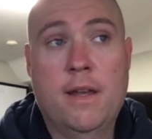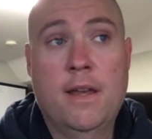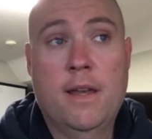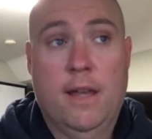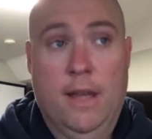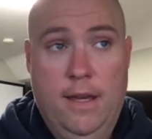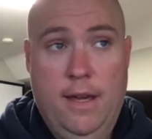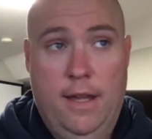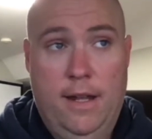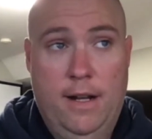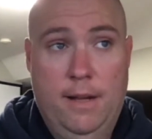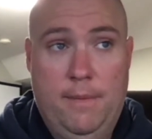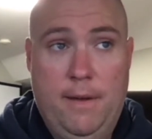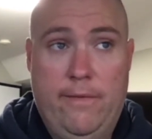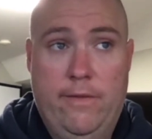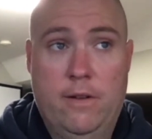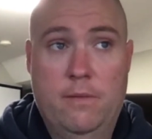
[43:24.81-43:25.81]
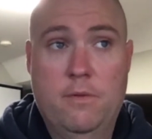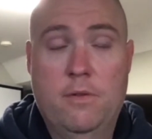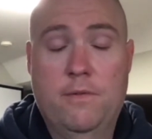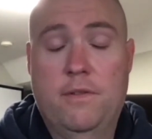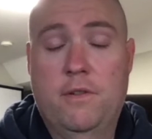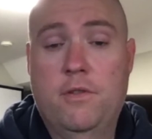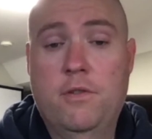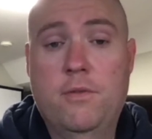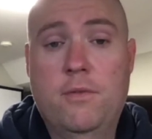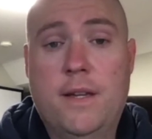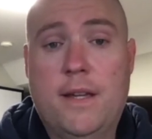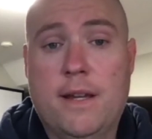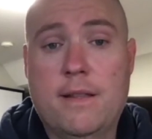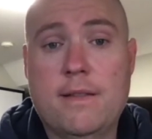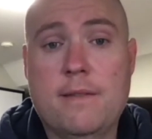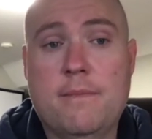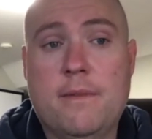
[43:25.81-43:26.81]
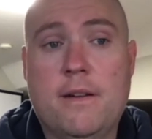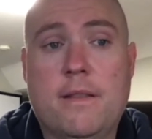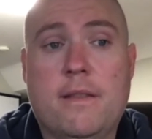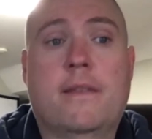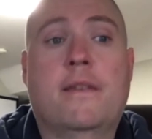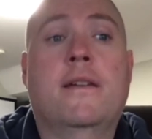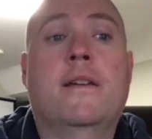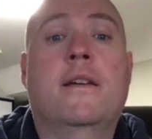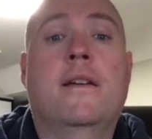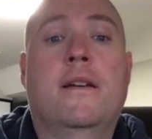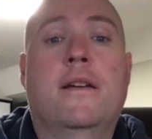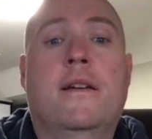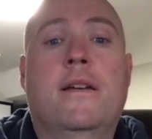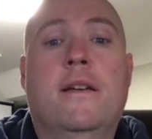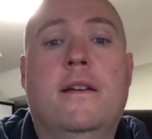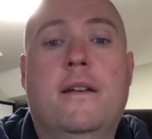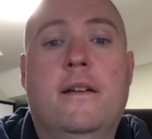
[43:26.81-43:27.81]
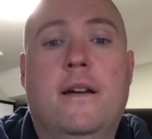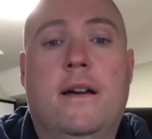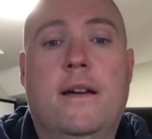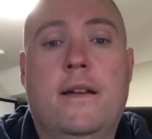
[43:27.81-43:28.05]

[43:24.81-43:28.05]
That's why we ended up having to move to 2 weekends a month